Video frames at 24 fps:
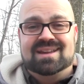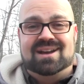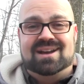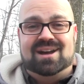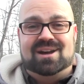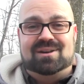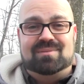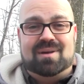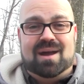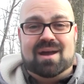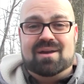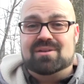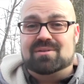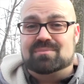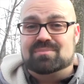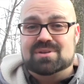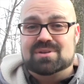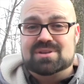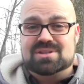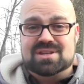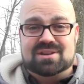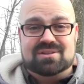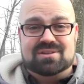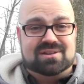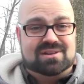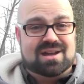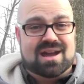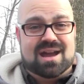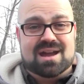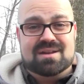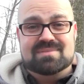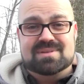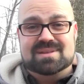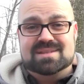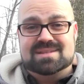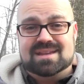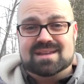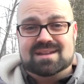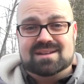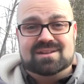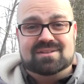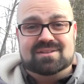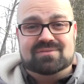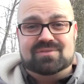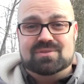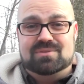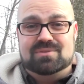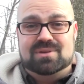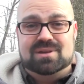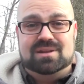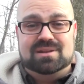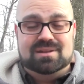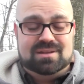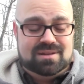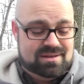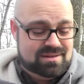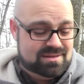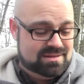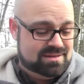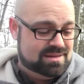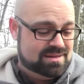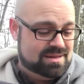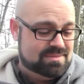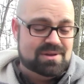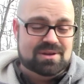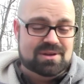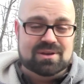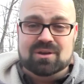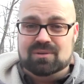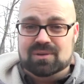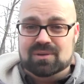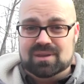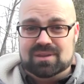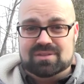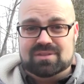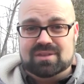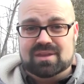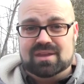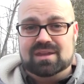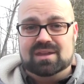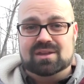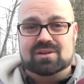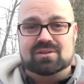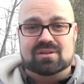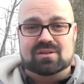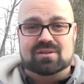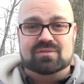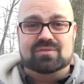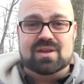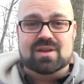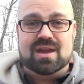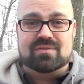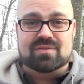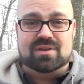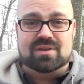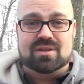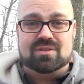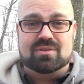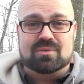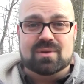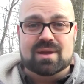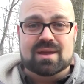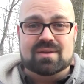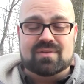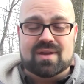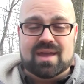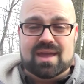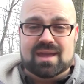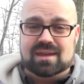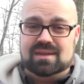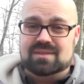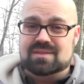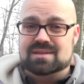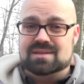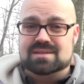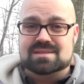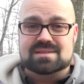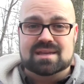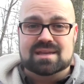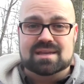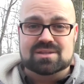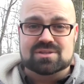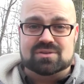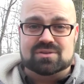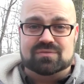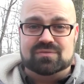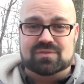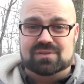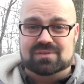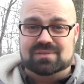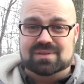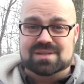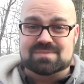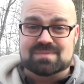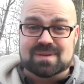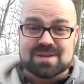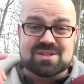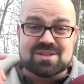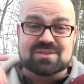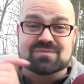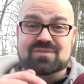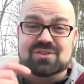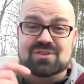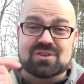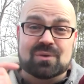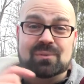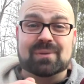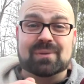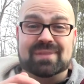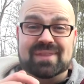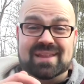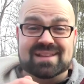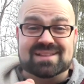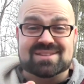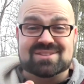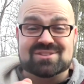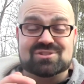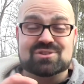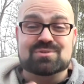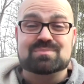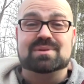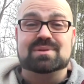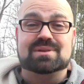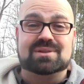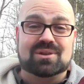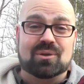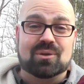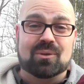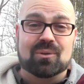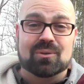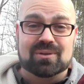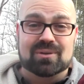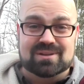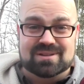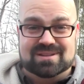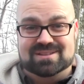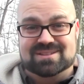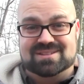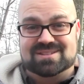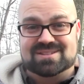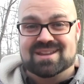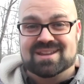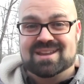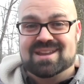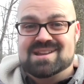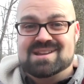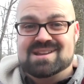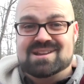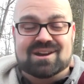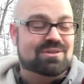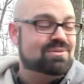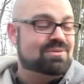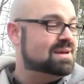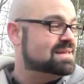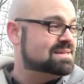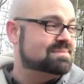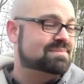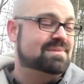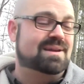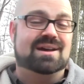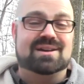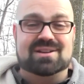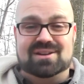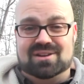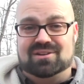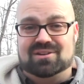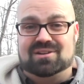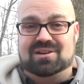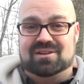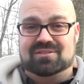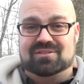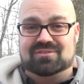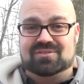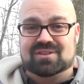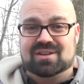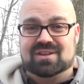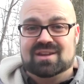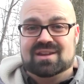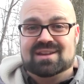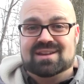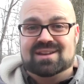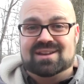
Um, I would appreciate your comments on it if you want to let me know what you think or if you have another way of hanging these things or if you, especially if you know what that stupid cord is. Otherwise I'm cutting it off.